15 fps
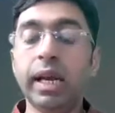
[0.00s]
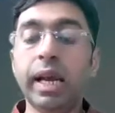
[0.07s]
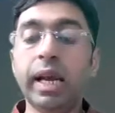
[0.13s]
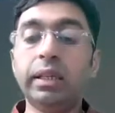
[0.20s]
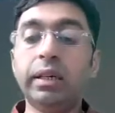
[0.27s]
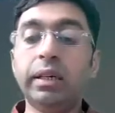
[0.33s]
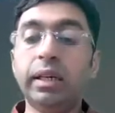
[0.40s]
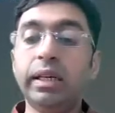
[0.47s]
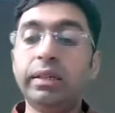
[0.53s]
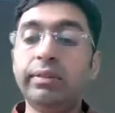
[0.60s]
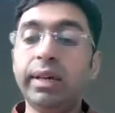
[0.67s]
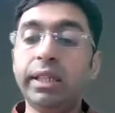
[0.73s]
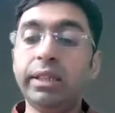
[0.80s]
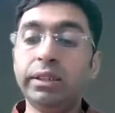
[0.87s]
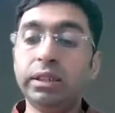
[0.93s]
and the
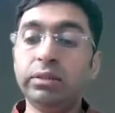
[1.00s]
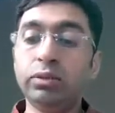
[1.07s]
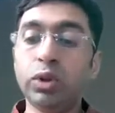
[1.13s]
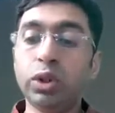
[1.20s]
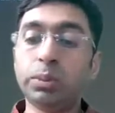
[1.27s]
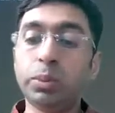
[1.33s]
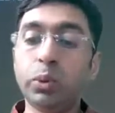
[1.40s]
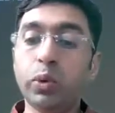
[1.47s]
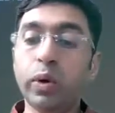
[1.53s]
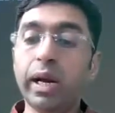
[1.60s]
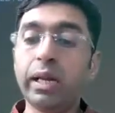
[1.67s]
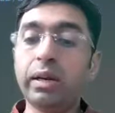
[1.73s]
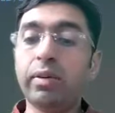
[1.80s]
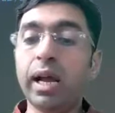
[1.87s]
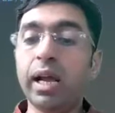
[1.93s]
intervention was
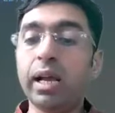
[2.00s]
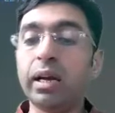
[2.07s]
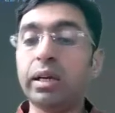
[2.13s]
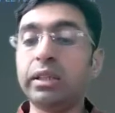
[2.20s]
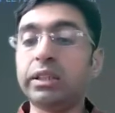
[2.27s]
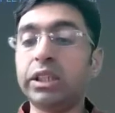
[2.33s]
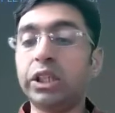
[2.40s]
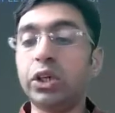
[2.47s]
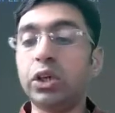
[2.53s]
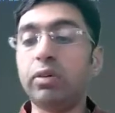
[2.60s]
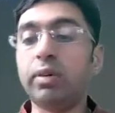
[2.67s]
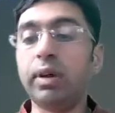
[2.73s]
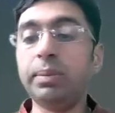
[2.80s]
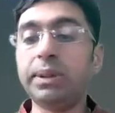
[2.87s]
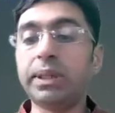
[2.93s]
provided via a secure
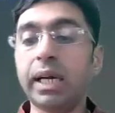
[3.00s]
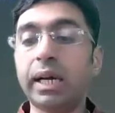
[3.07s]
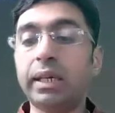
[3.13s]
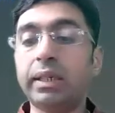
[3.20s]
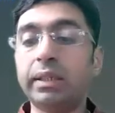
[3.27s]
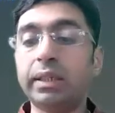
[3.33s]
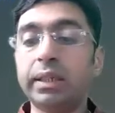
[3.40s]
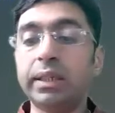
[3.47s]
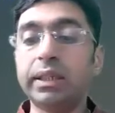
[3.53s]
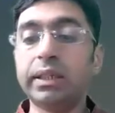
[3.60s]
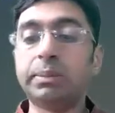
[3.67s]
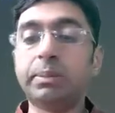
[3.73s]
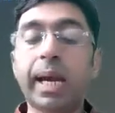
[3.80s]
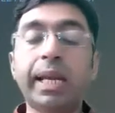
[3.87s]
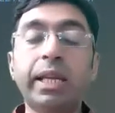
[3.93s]
website
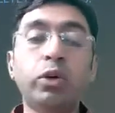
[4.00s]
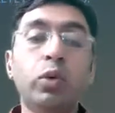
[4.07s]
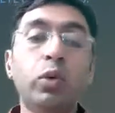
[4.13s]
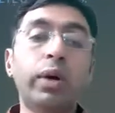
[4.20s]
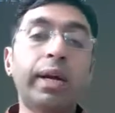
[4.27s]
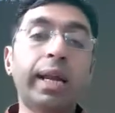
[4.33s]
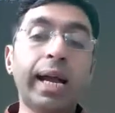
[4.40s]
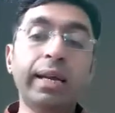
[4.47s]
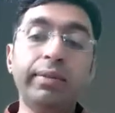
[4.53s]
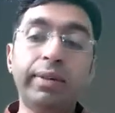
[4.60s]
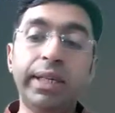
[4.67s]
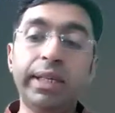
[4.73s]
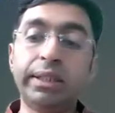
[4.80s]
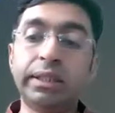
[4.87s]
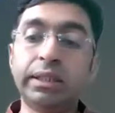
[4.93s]
spanning over nine
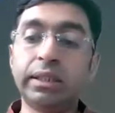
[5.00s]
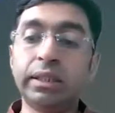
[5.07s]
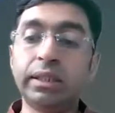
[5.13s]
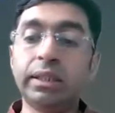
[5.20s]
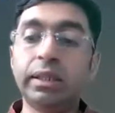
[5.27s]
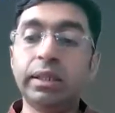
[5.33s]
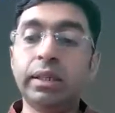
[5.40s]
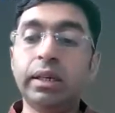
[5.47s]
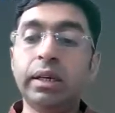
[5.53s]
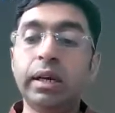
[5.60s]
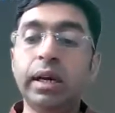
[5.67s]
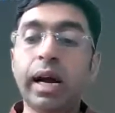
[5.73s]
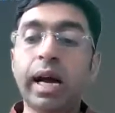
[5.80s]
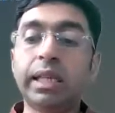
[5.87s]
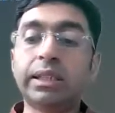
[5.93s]
weeks,
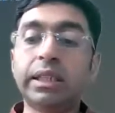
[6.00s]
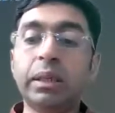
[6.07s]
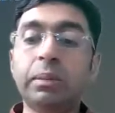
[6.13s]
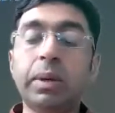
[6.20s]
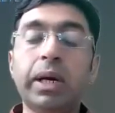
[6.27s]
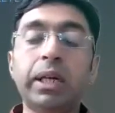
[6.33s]
asking